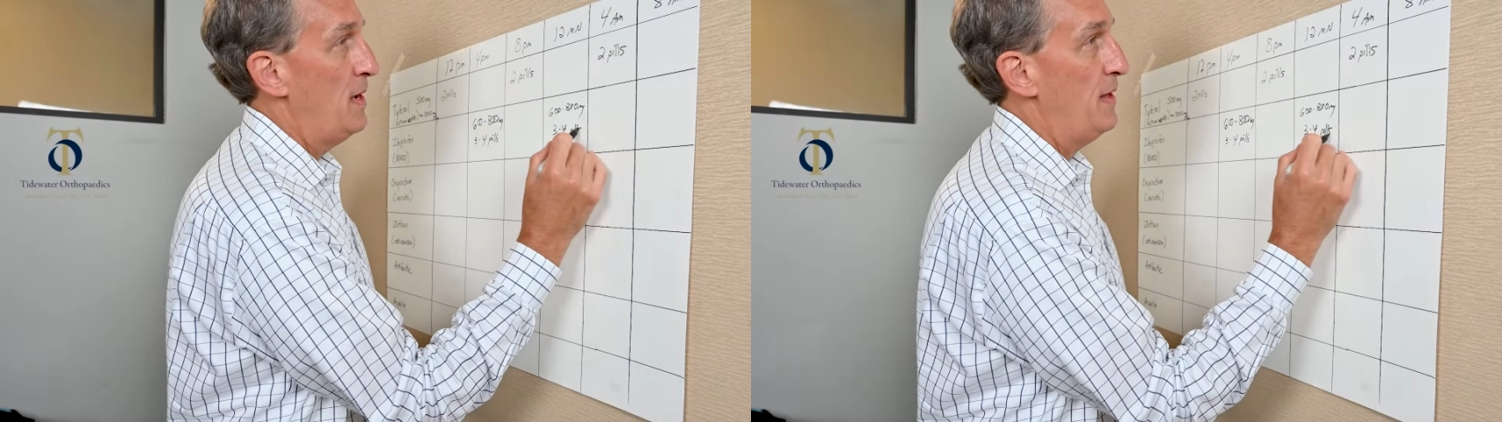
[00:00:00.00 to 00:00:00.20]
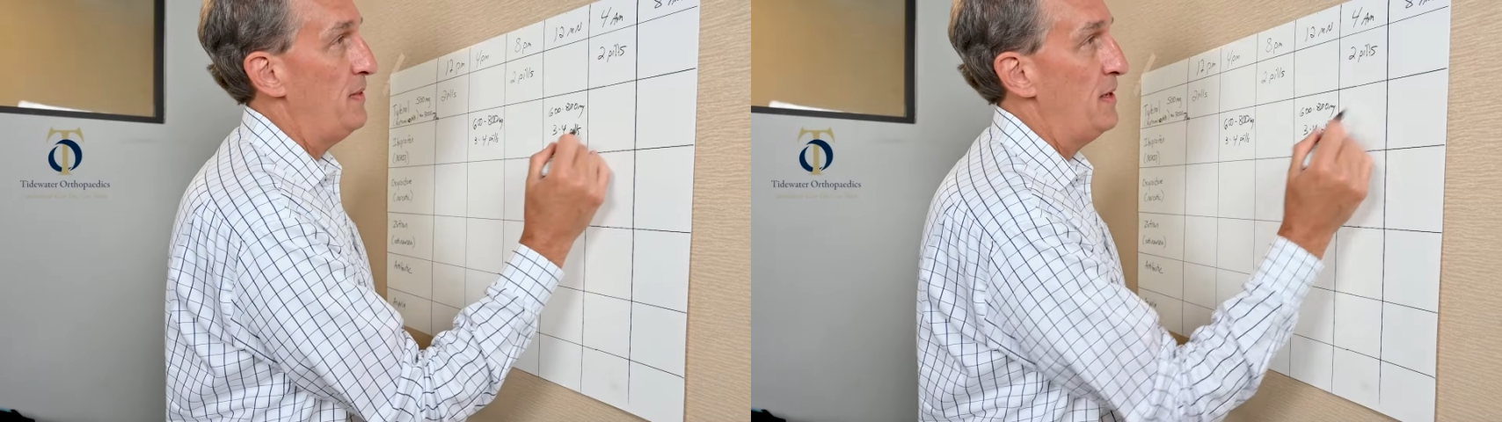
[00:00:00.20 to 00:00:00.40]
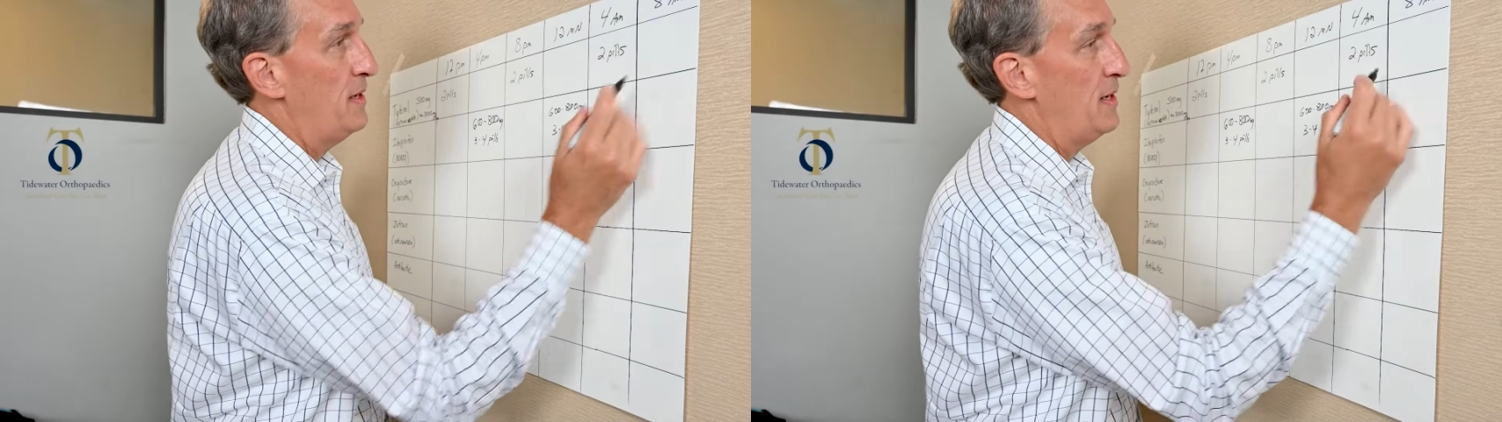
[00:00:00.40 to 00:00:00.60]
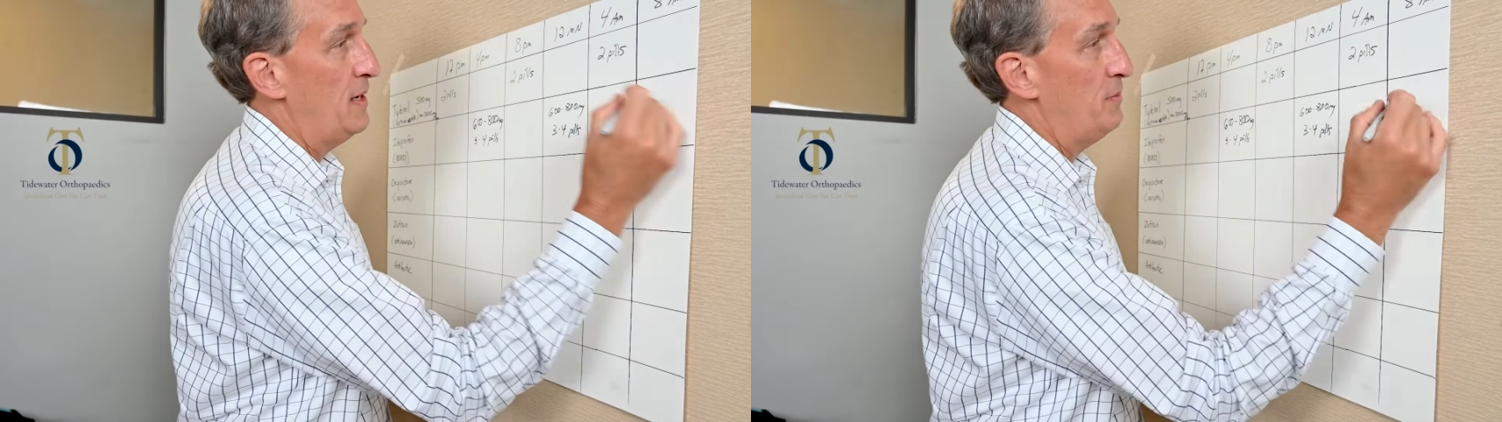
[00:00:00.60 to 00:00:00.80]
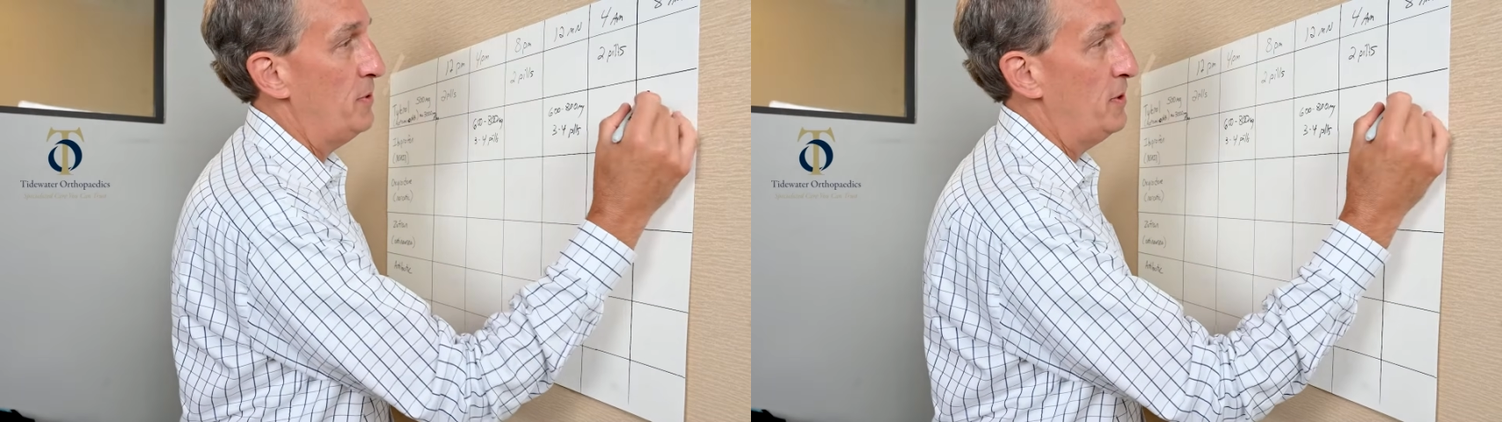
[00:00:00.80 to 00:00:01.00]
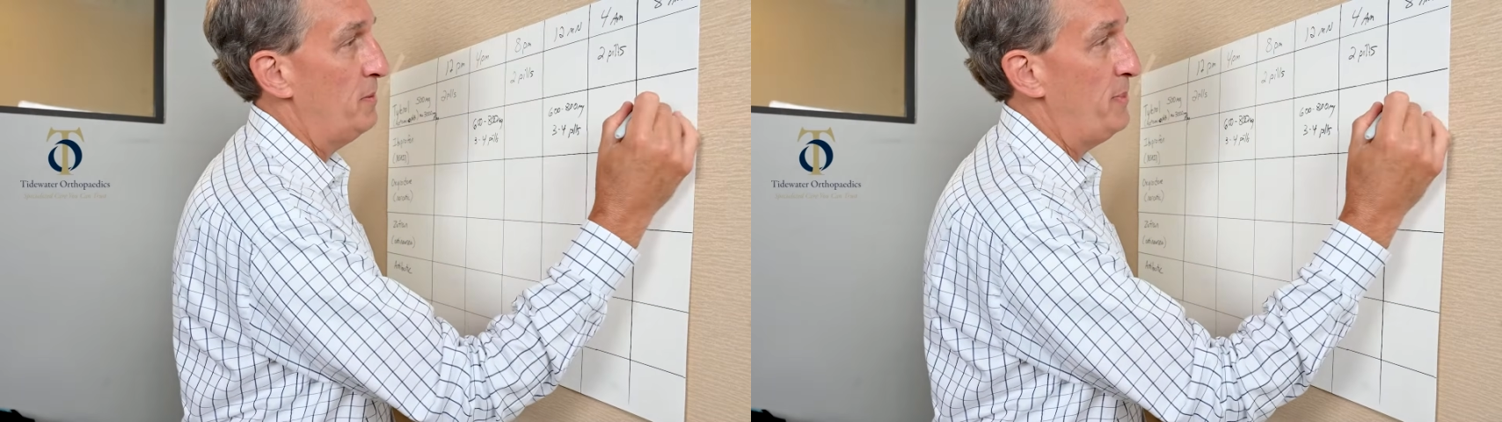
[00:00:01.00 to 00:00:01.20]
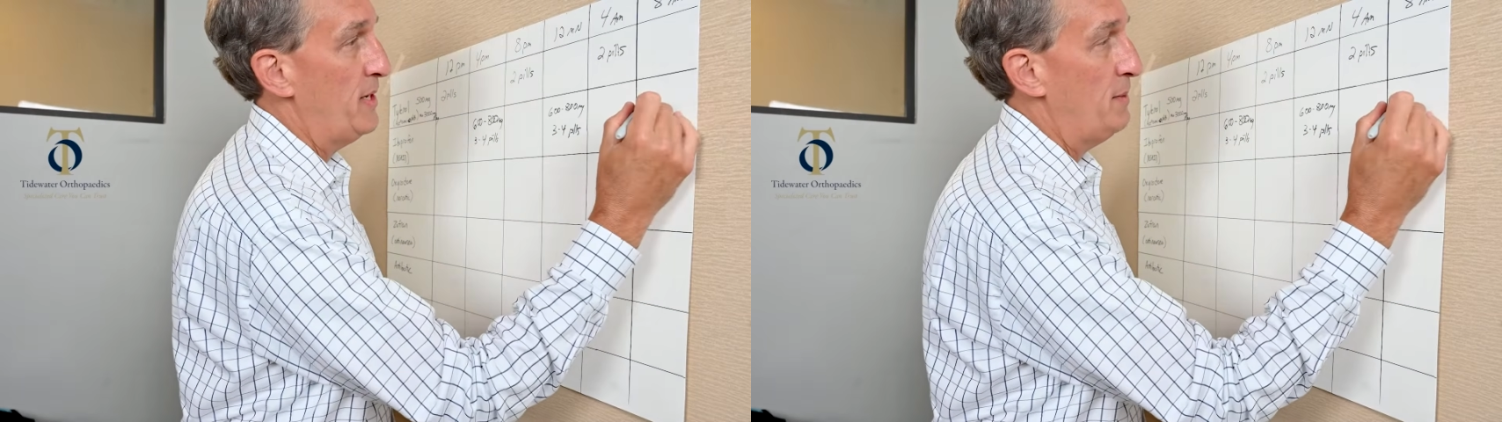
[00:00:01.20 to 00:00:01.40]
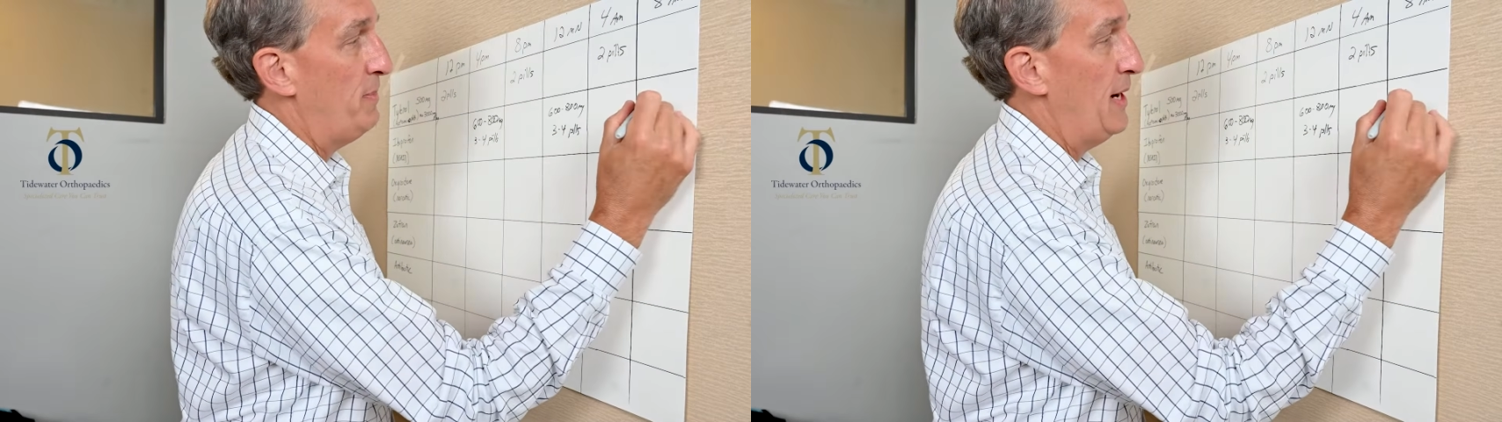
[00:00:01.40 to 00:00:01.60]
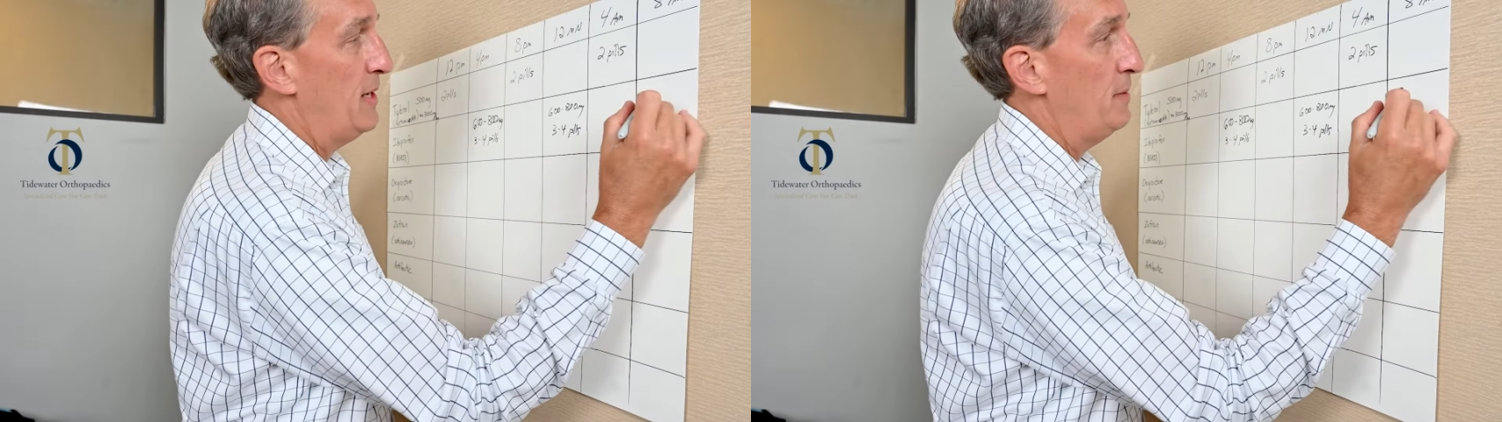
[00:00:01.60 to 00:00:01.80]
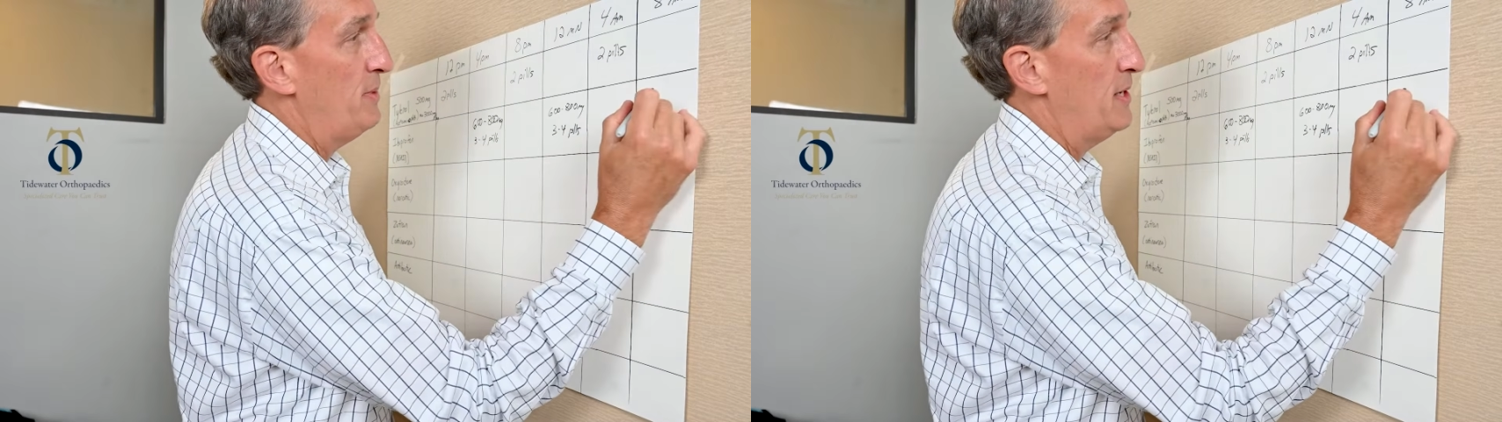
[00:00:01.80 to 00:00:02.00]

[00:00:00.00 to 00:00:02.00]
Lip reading: And then again, we're going to pick it back up